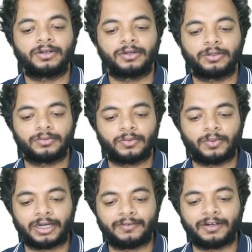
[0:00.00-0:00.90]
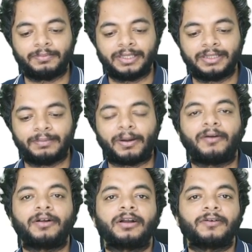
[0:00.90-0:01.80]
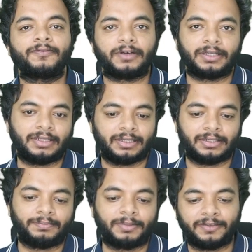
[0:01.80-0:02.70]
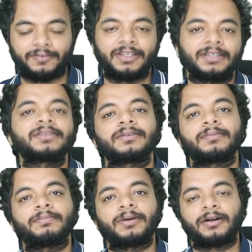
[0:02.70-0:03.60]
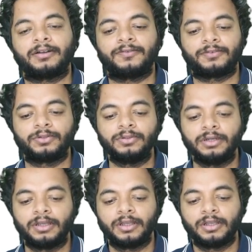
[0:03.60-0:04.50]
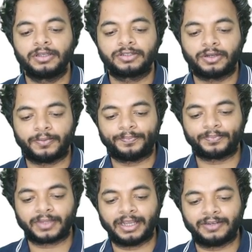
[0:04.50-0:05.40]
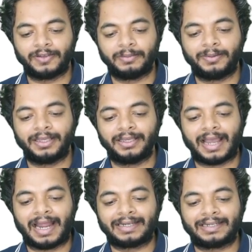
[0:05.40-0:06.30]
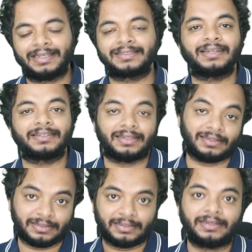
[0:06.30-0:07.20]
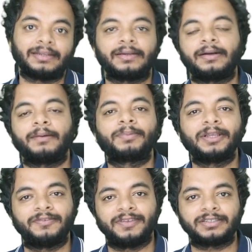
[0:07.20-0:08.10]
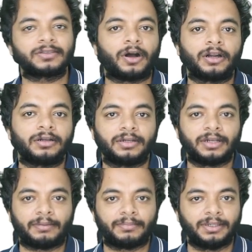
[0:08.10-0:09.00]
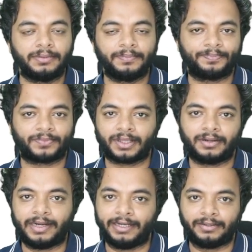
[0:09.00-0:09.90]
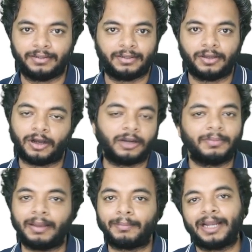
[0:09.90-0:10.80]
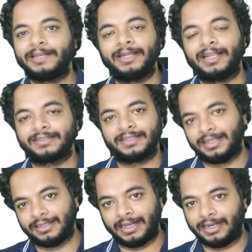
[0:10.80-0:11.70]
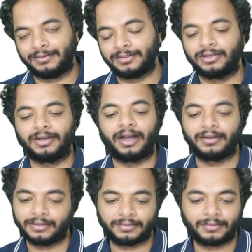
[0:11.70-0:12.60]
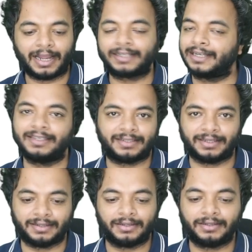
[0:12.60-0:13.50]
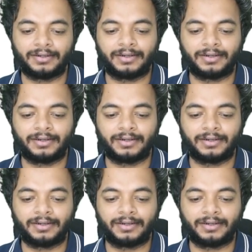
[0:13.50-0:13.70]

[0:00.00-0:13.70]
so whatever be the power of the previous power of 2, so it will be at least the previous odd number, right, or might be lesser than that, so at least,